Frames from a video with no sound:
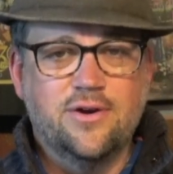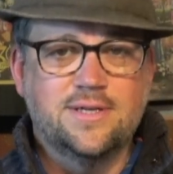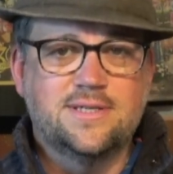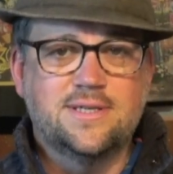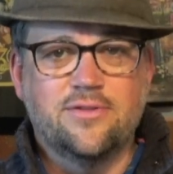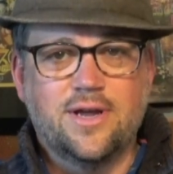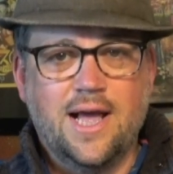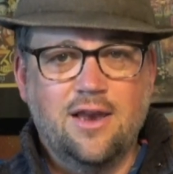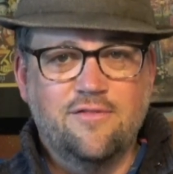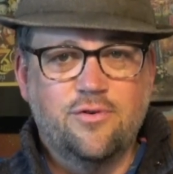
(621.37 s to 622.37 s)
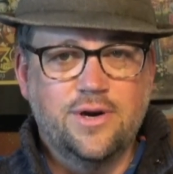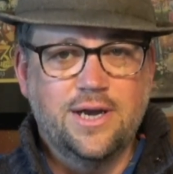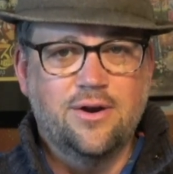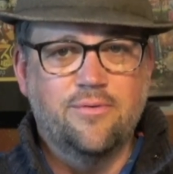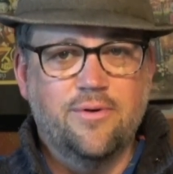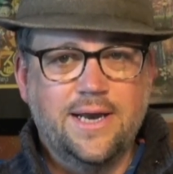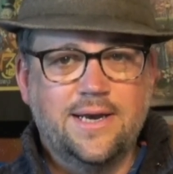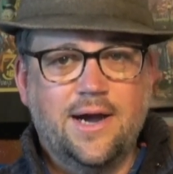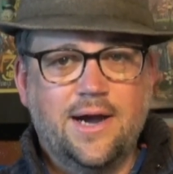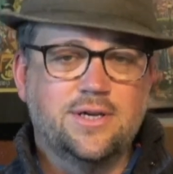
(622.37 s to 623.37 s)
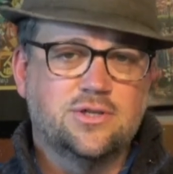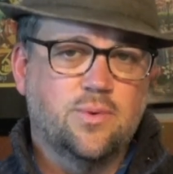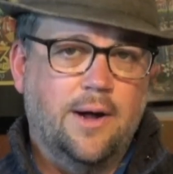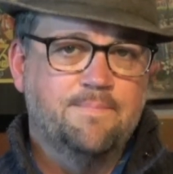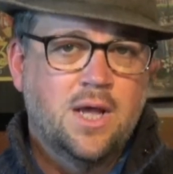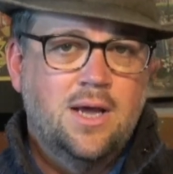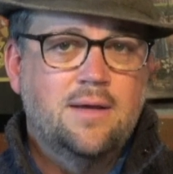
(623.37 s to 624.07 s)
here in Southern California right now as well.